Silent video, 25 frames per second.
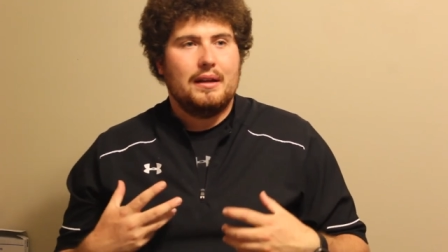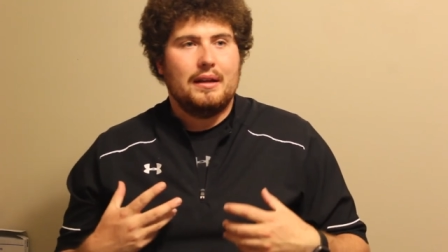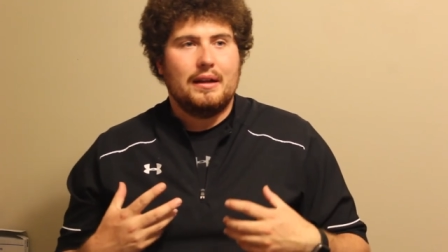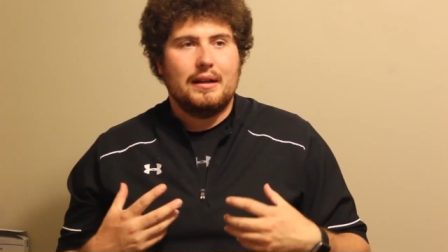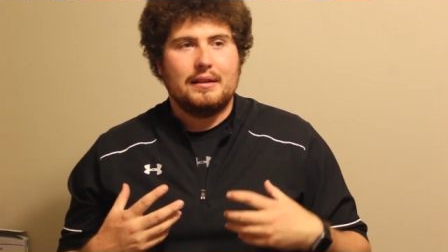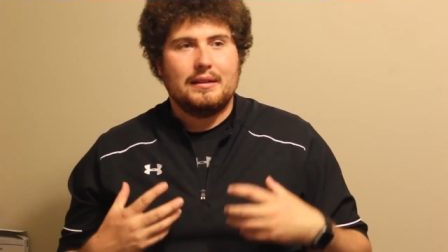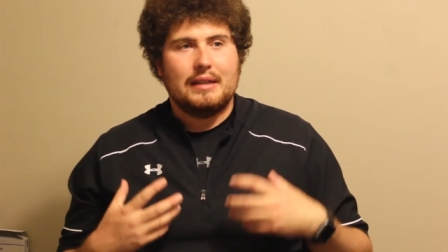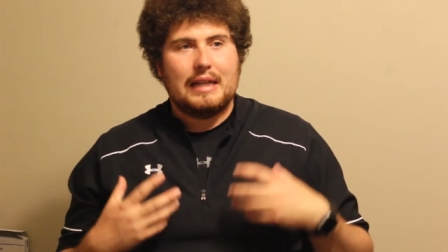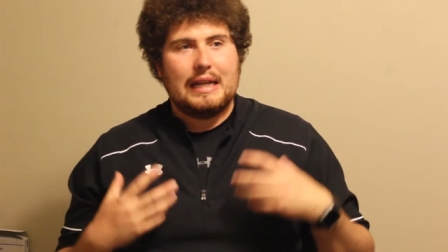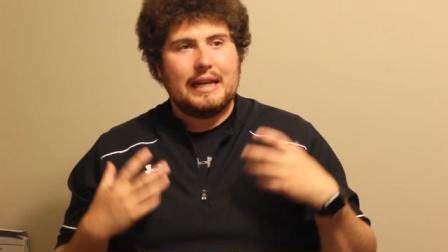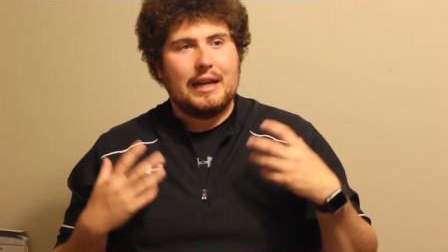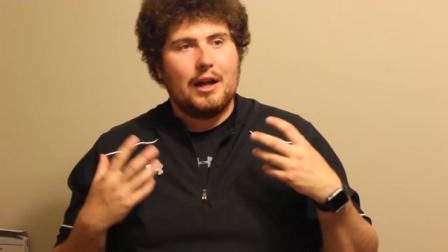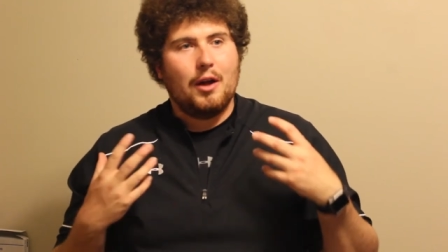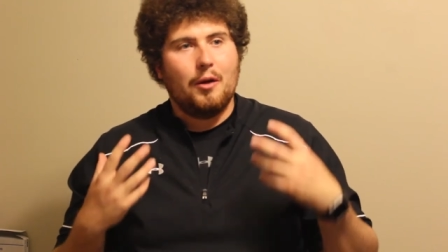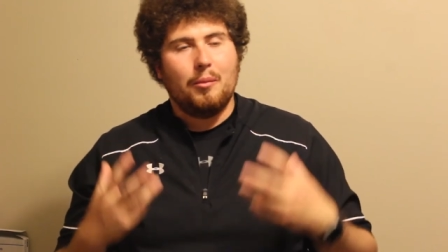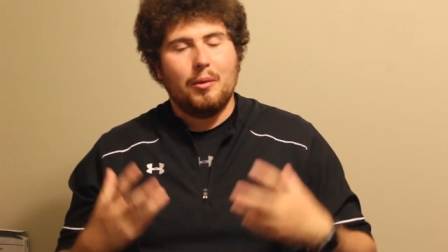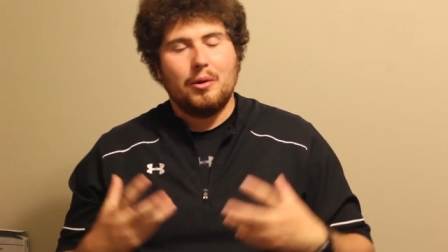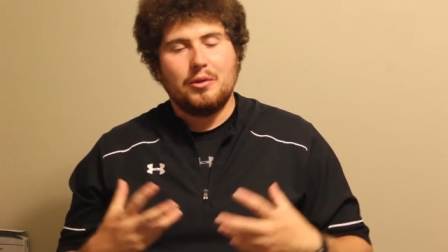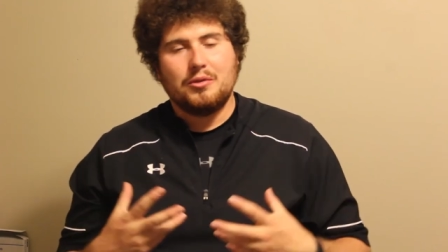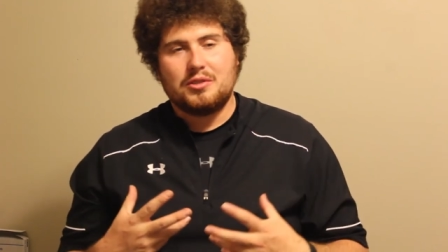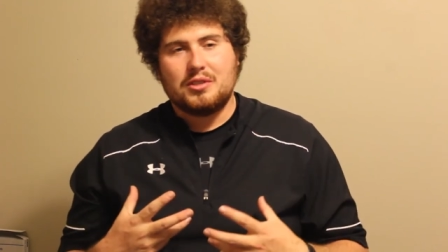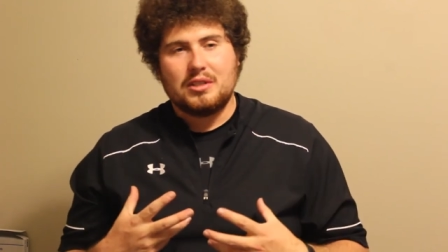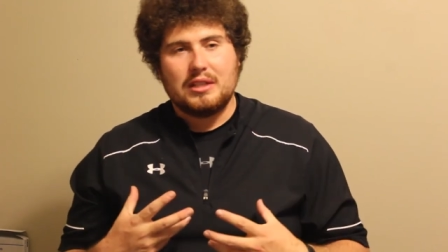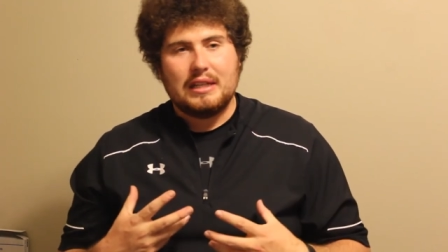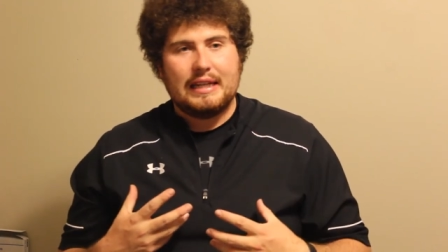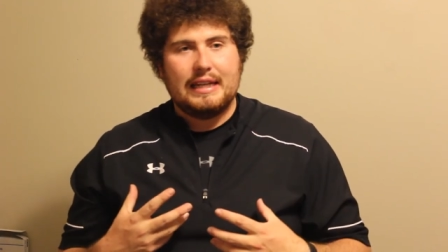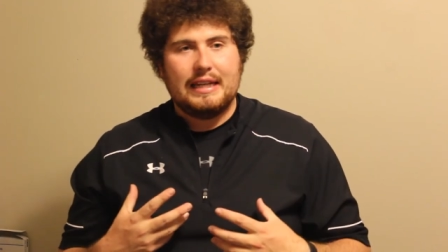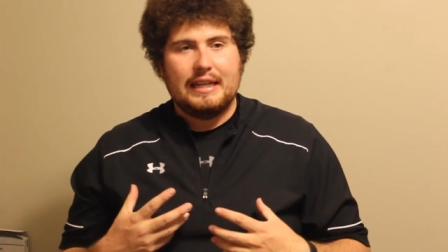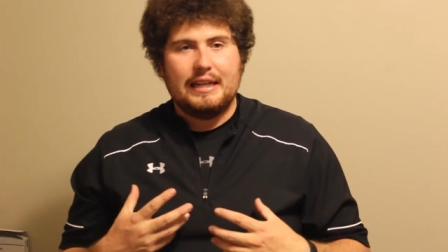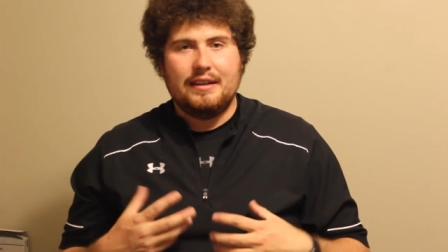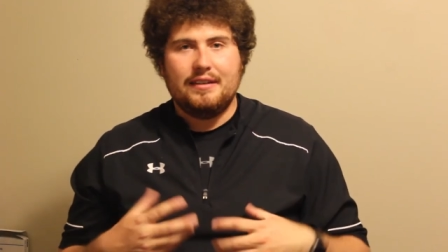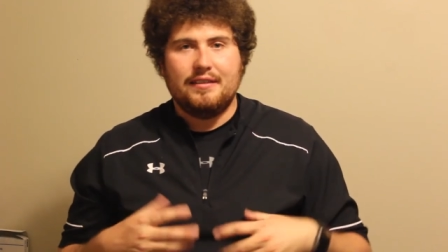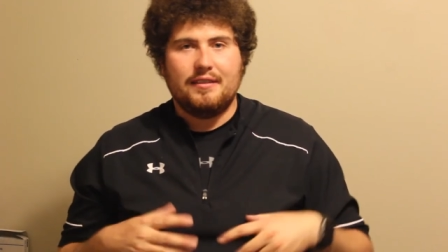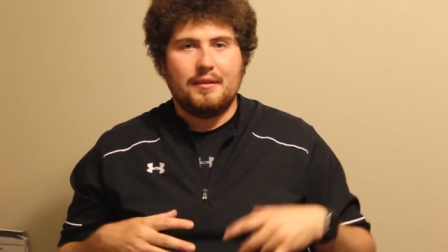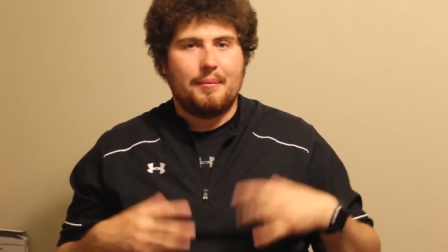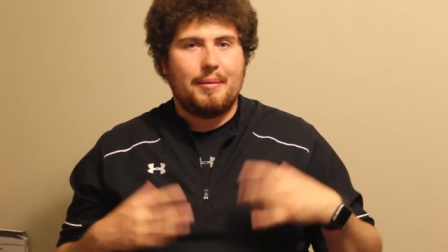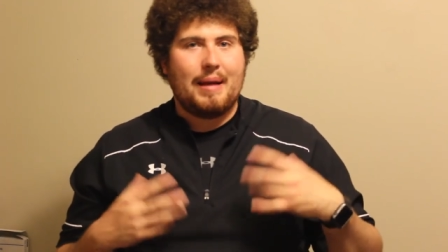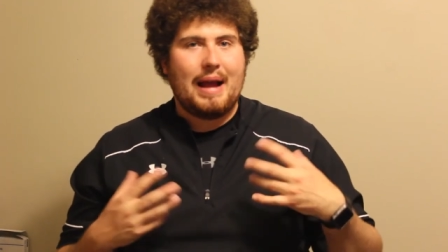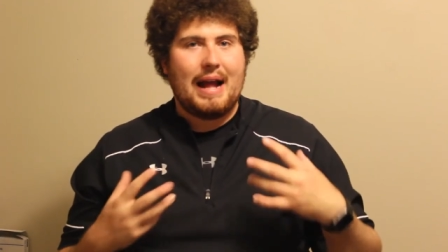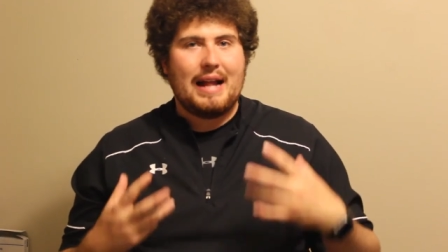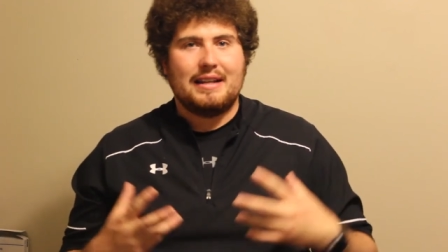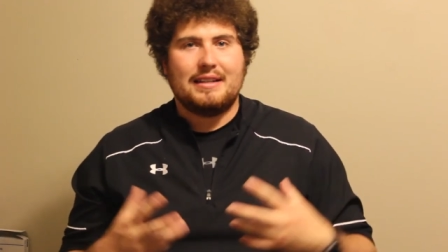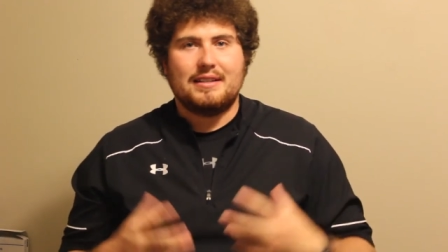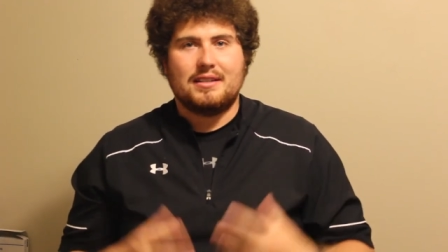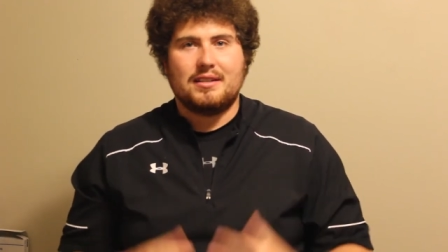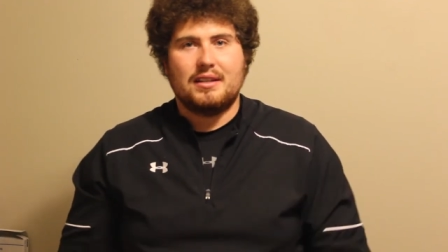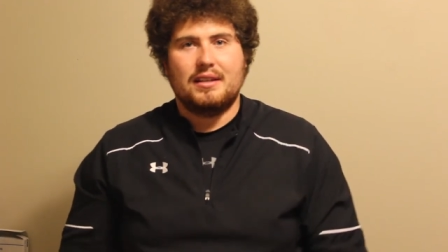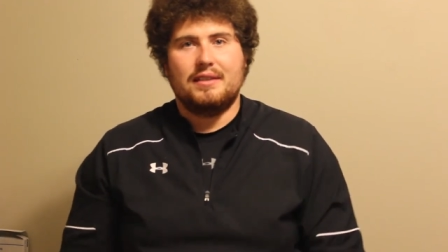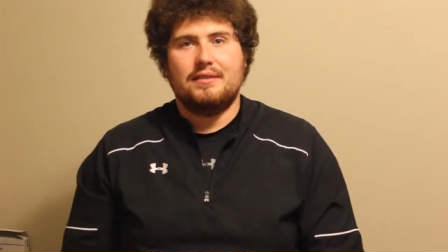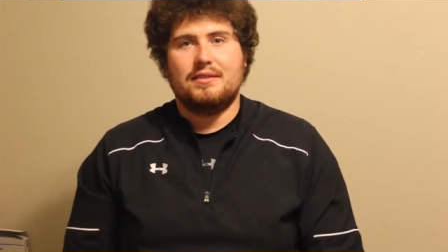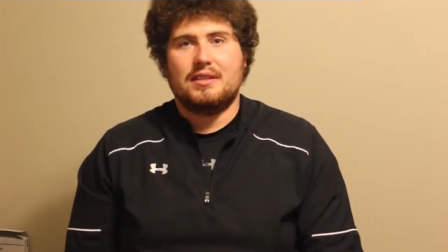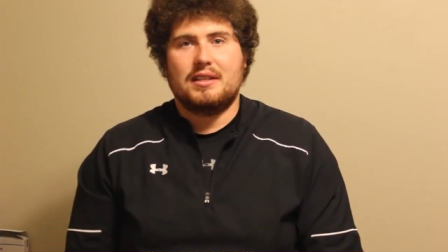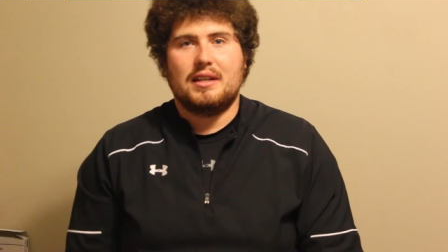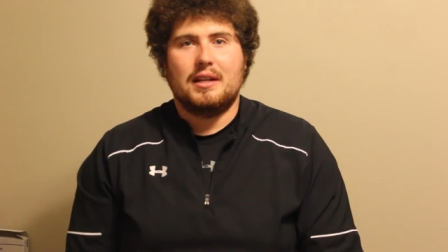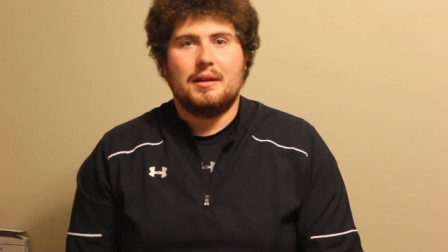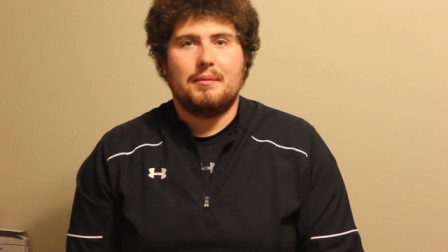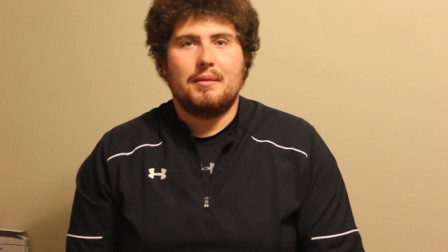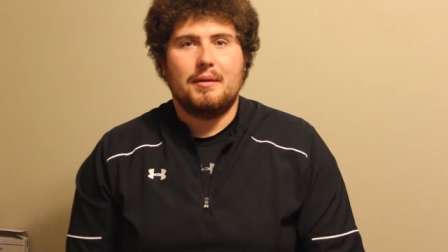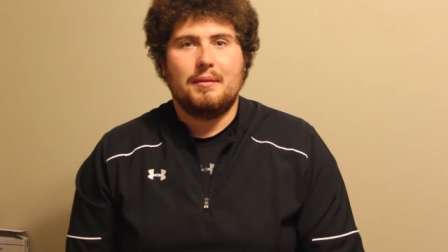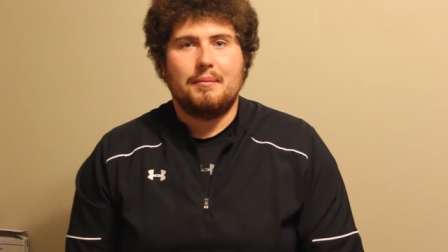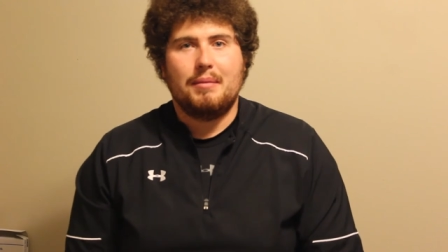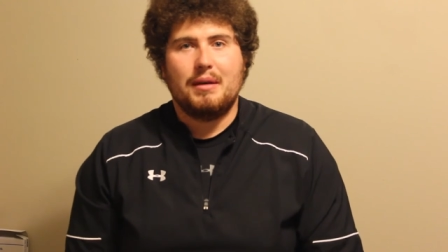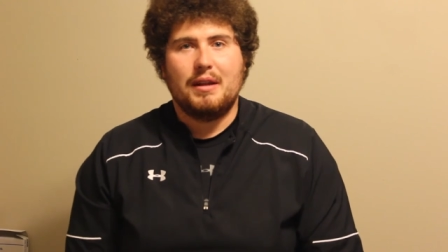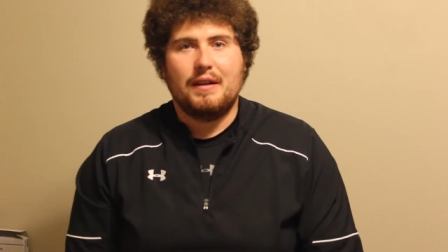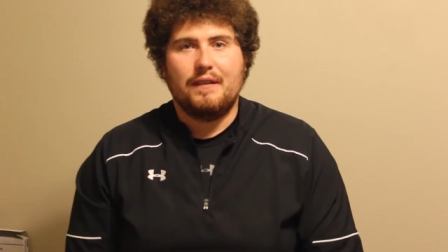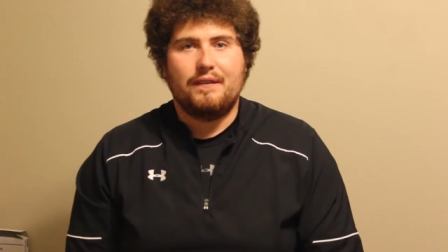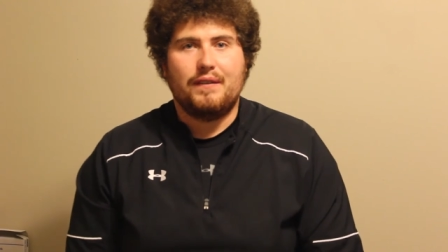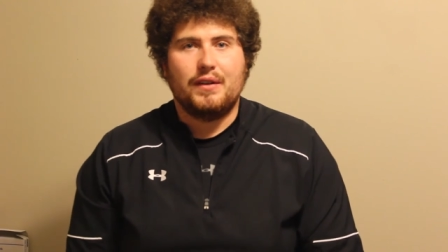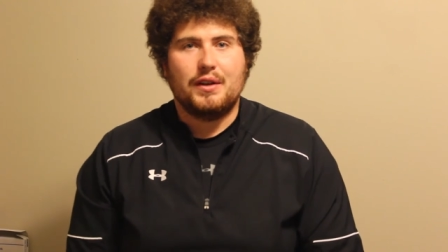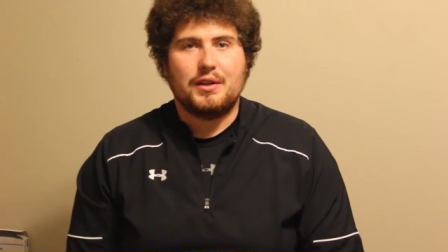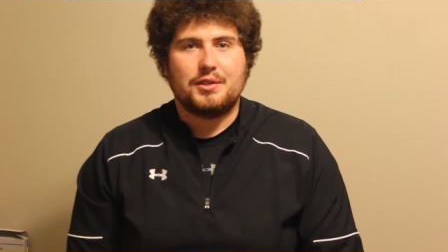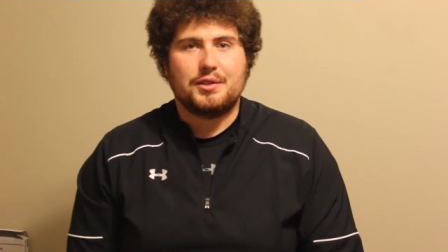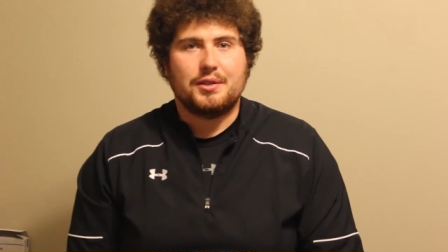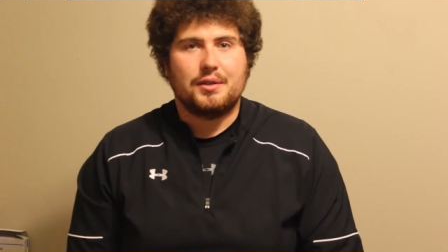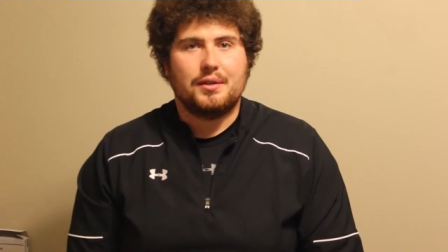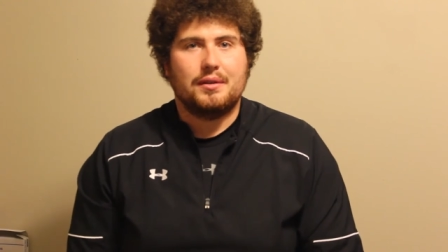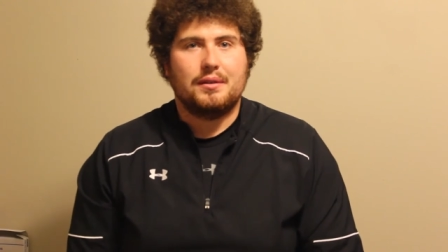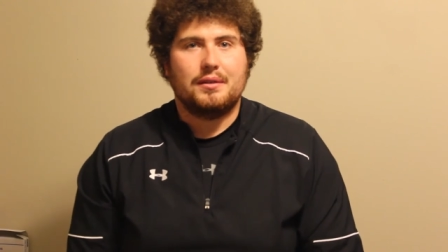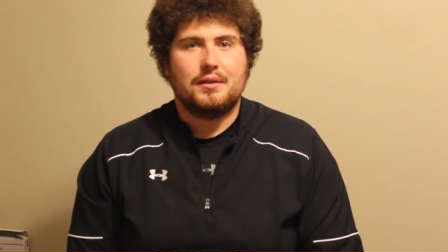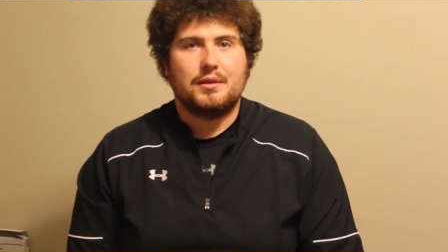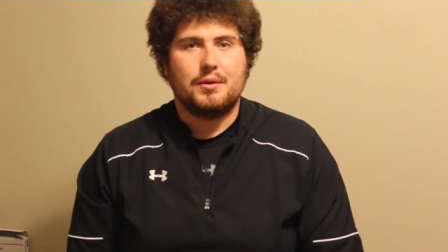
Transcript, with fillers: an elbow sleeve, a padded sleeve is going to be beneficial